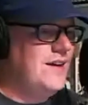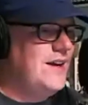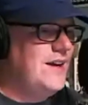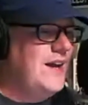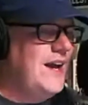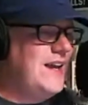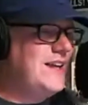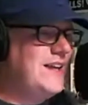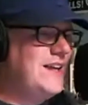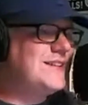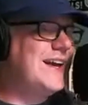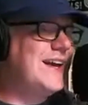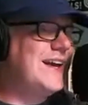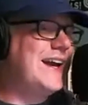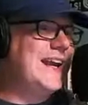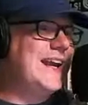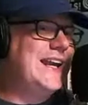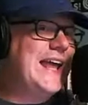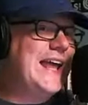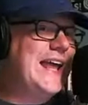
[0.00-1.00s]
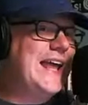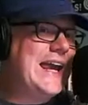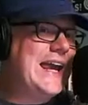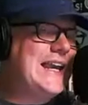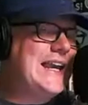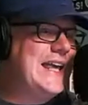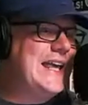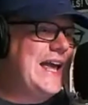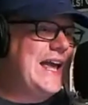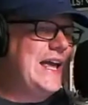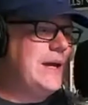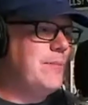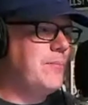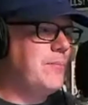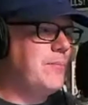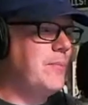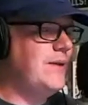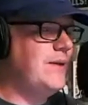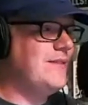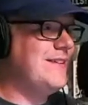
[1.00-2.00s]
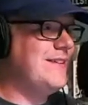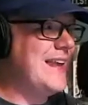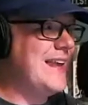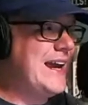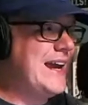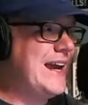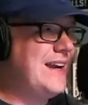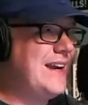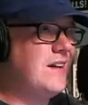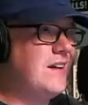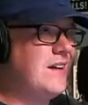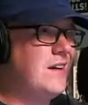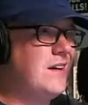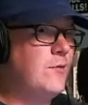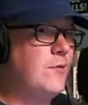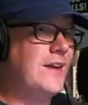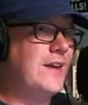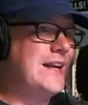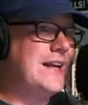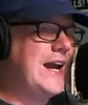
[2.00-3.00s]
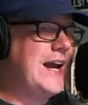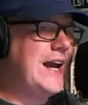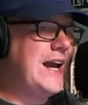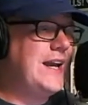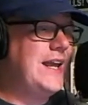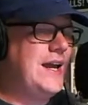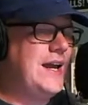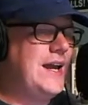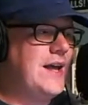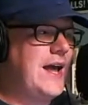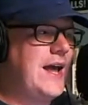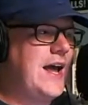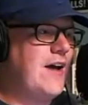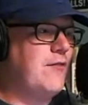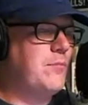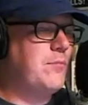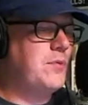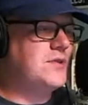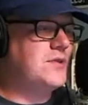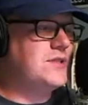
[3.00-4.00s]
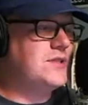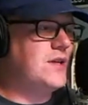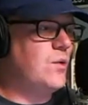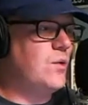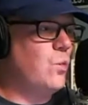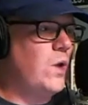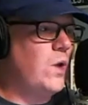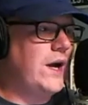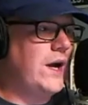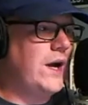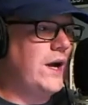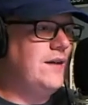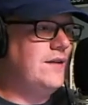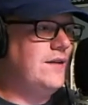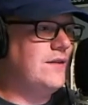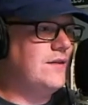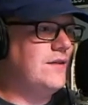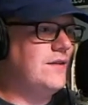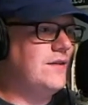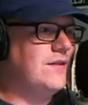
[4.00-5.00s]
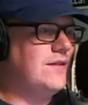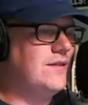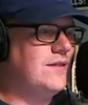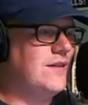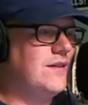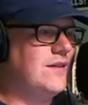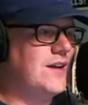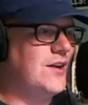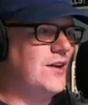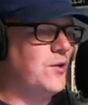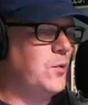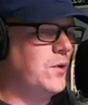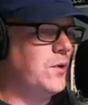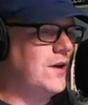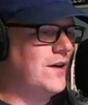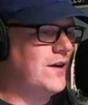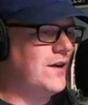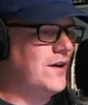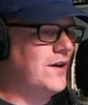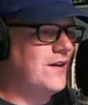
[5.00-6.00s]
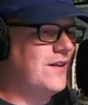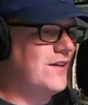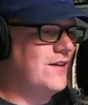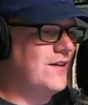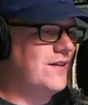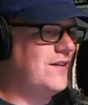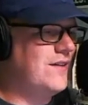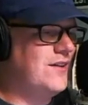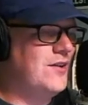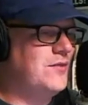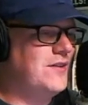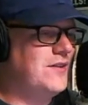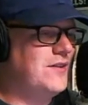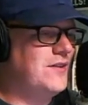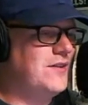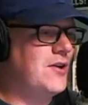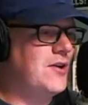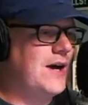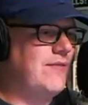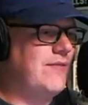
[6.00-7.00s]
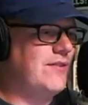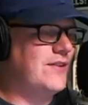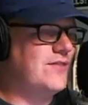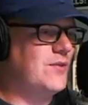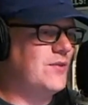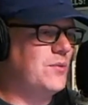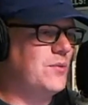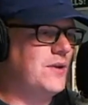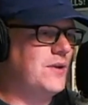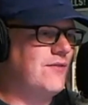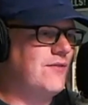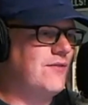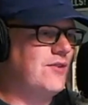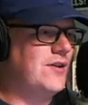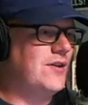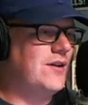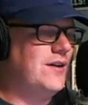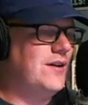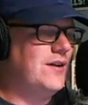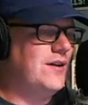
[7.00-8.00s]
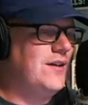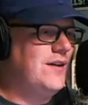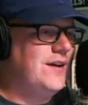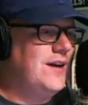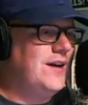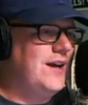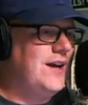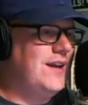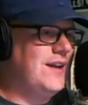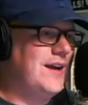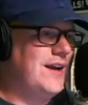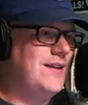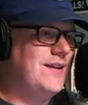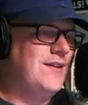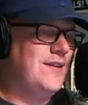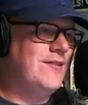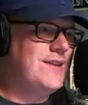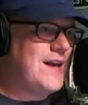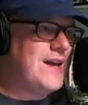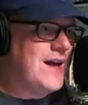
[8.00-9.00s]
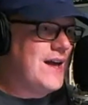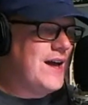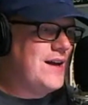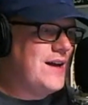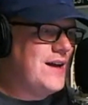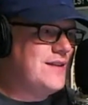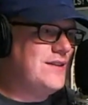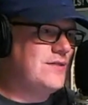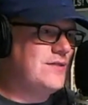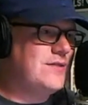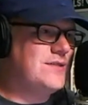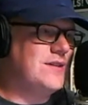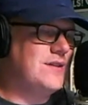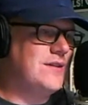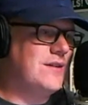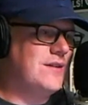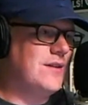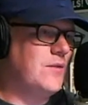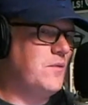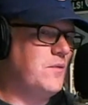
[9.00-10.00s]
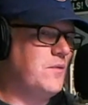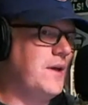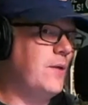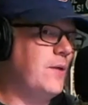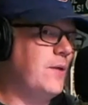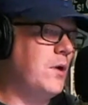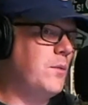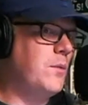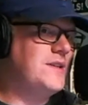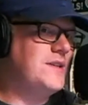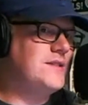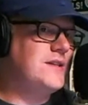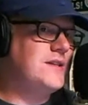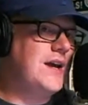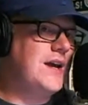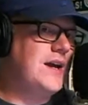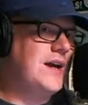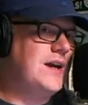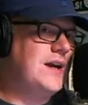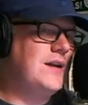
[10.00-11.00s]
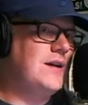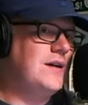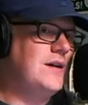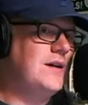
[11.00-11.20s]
And it's like 98. It was like 98.5% white, like according to their demographics or whatever. And like that there's like where we stayed.